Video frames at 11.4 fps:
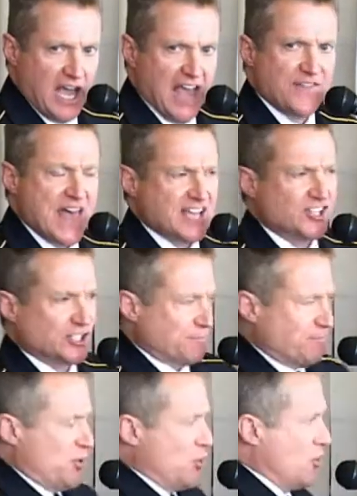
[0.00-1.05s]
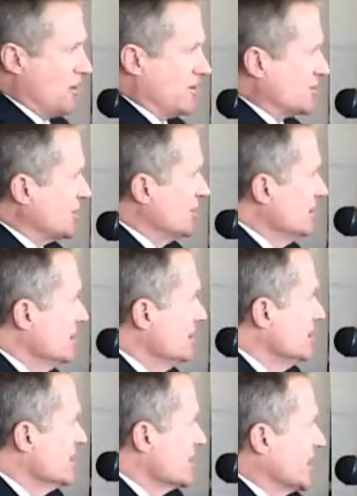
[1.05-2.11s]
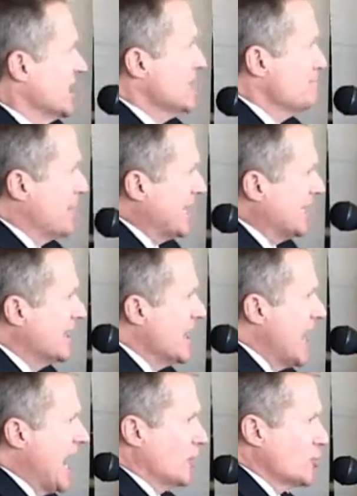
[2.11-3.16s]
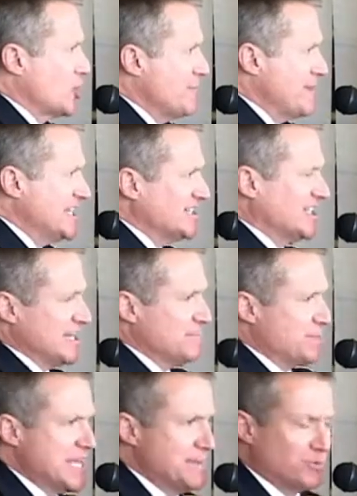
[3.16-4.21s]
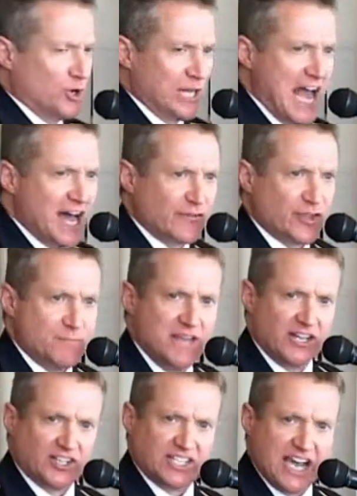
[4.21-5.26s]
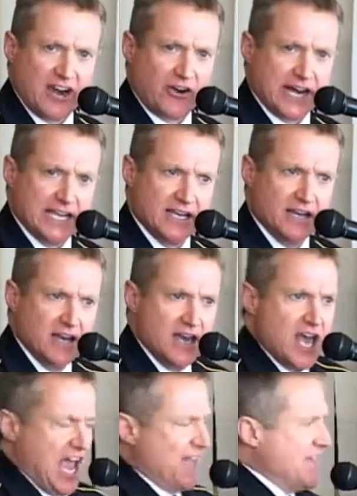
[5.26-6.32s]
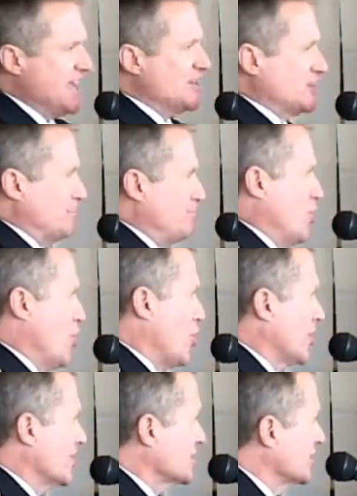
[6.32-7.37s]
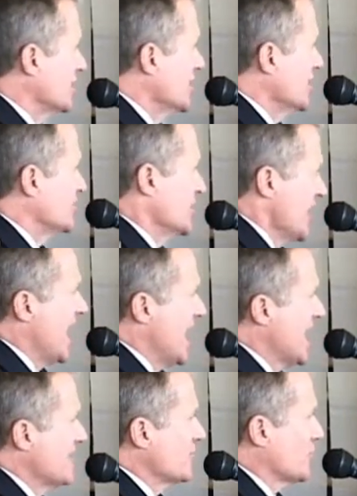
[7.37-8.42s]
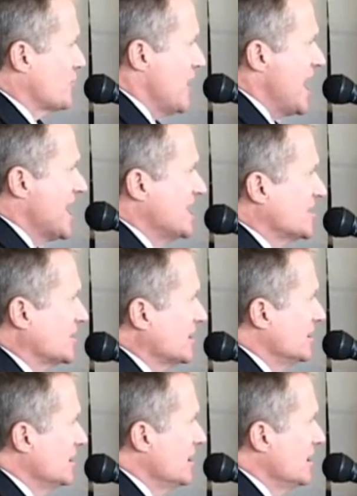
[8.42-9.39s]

and they support keeping LGBT people out of the military, and they support denying the right